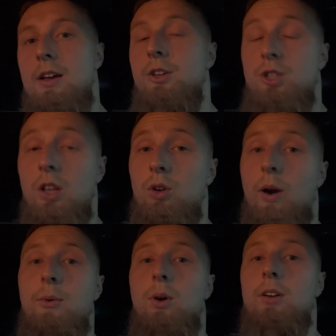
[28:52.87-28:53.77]
Still a
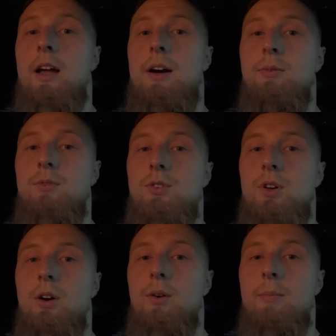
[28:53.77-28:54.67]
great workout.
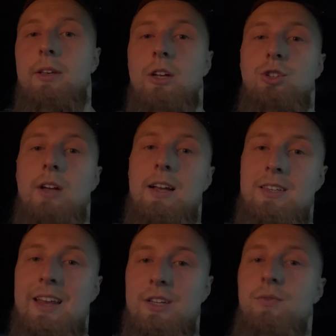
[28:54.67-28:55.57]
So I'm gonna catch you guys
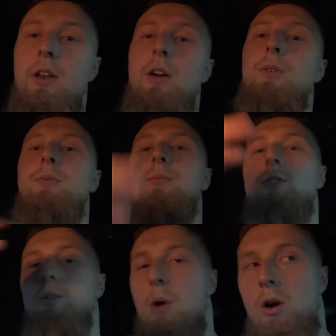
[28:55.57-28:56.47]
next video
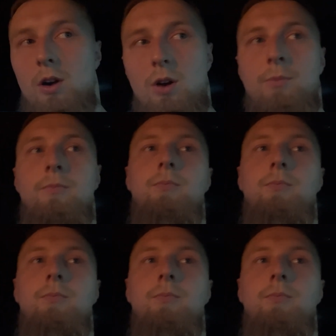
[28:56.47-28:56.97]
tomorrow.